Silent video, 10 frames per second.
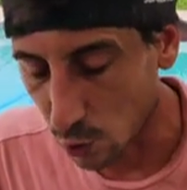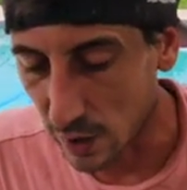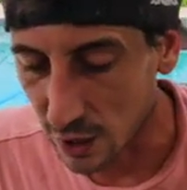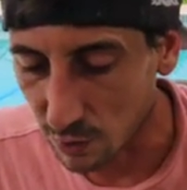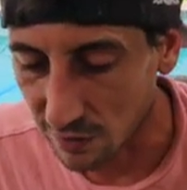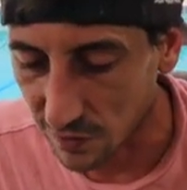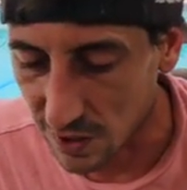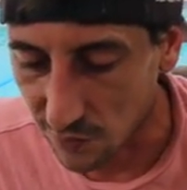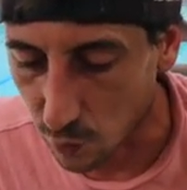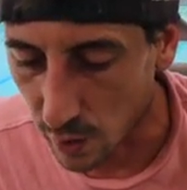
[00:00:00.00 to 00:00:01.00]
23,
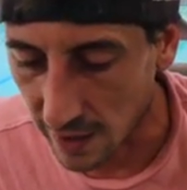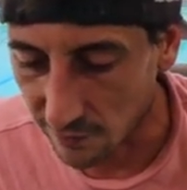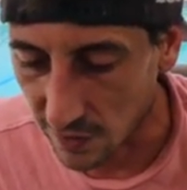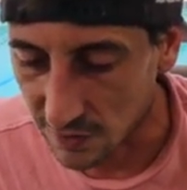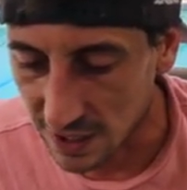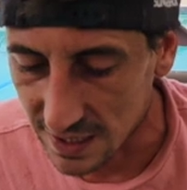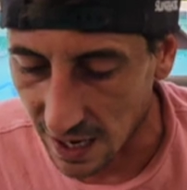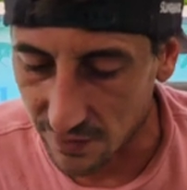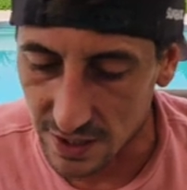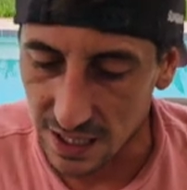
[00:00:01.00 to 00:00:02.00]
54, and a
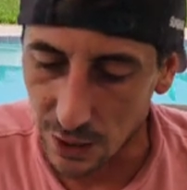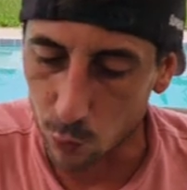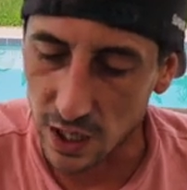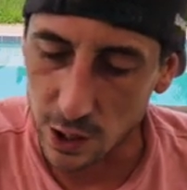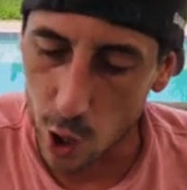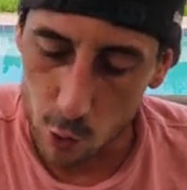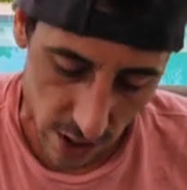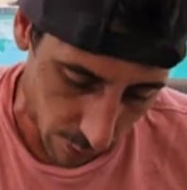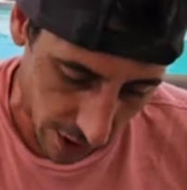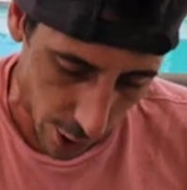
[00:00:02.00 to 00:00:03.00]
57. Here we go, here we